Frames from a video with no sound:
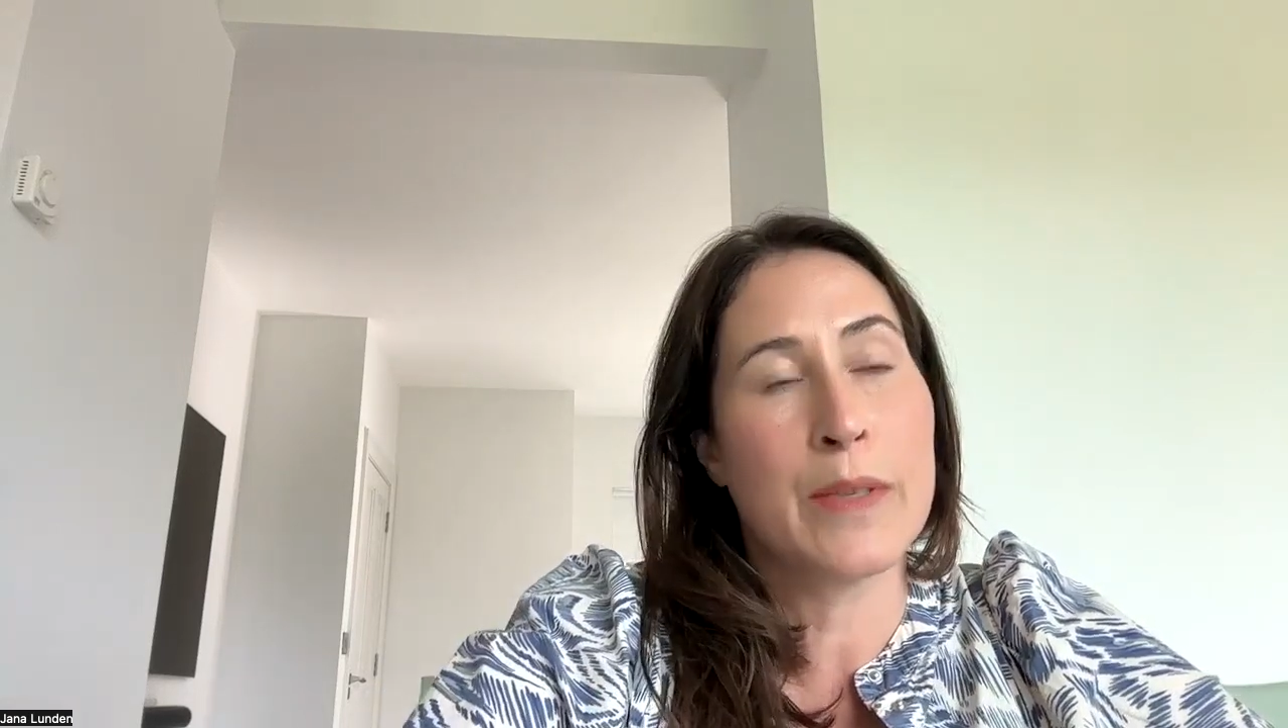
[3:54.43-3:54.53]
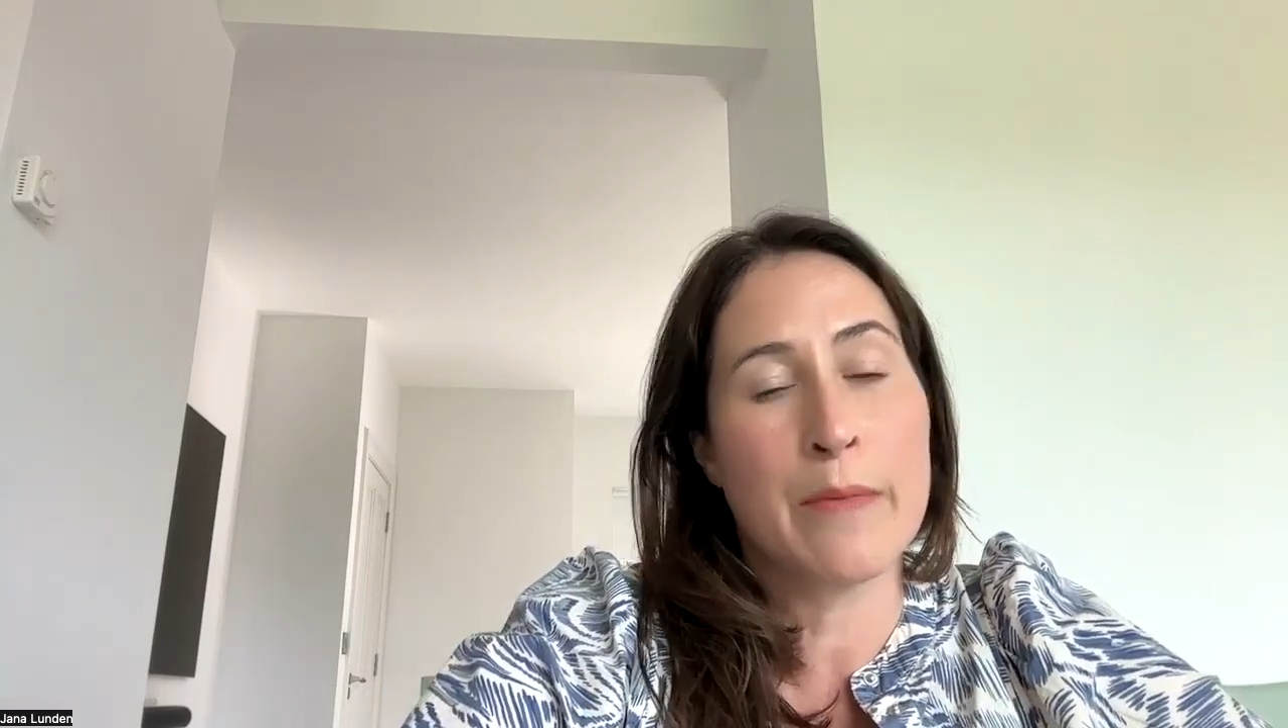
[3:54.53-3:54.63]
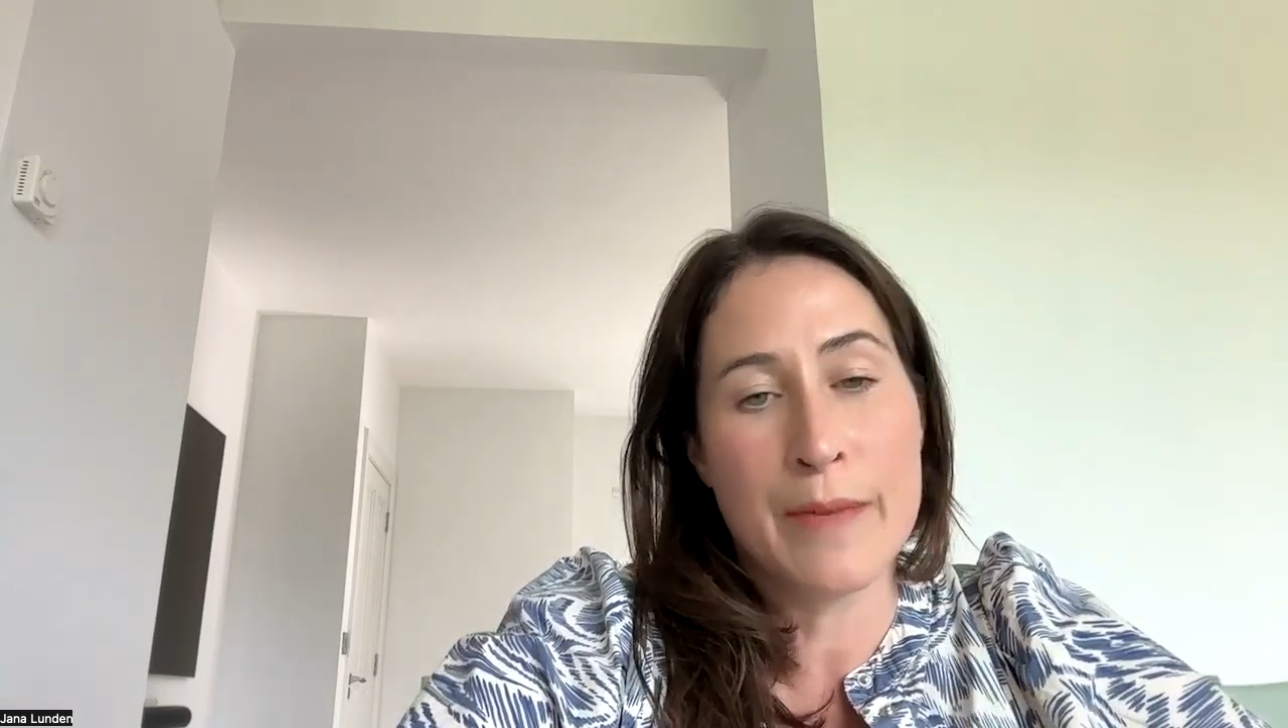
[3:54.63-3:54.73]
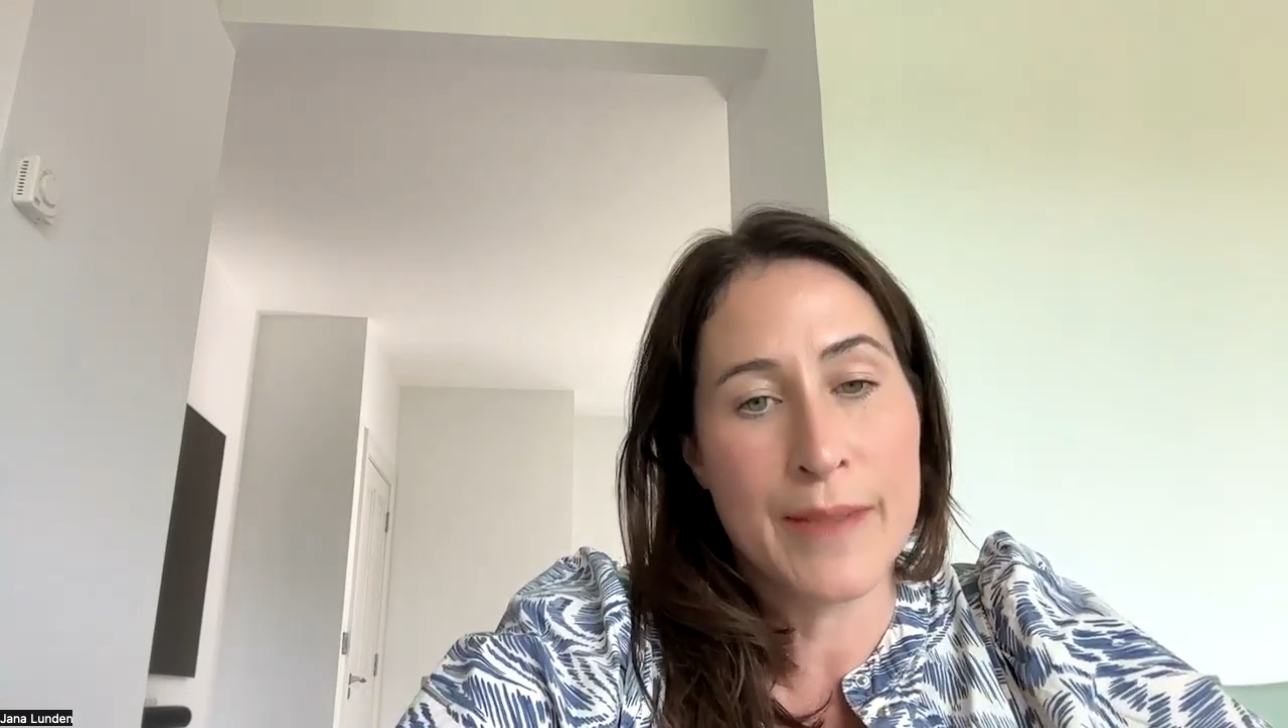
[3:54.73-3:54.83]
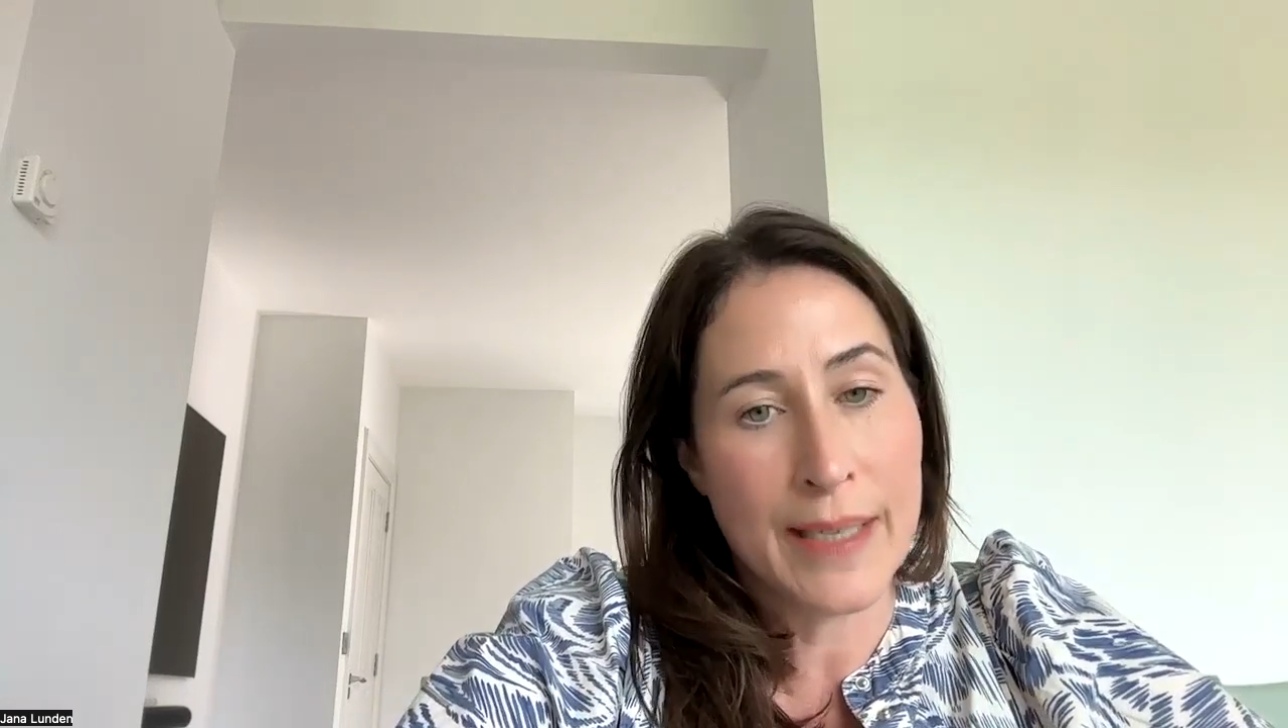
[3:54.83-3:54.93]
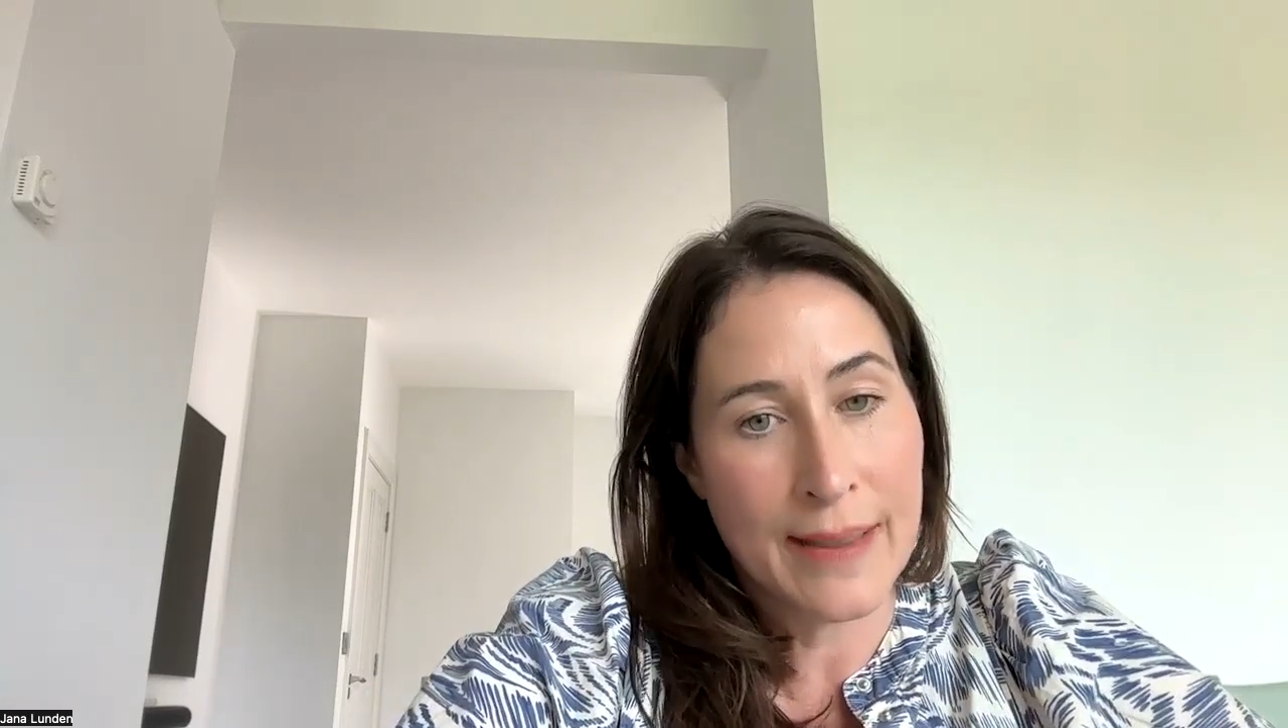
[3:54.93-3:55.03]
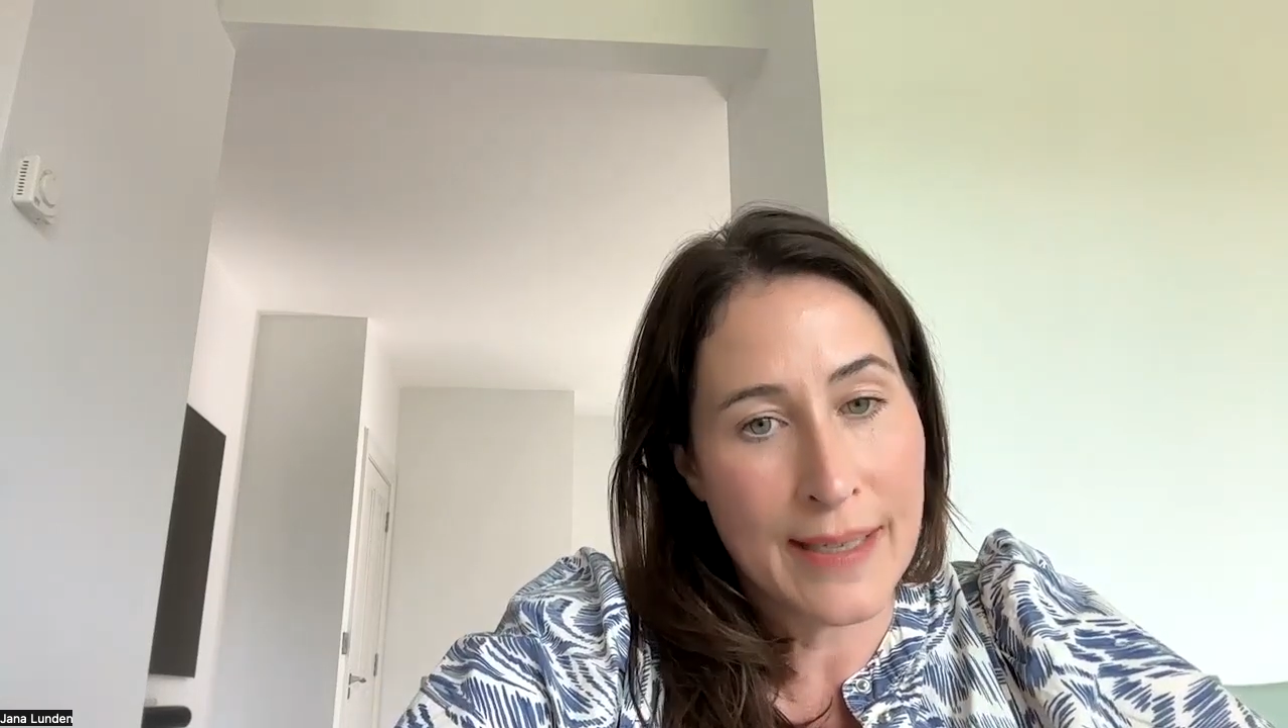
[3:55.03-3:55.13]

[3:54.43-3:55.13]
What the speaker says: and we've seen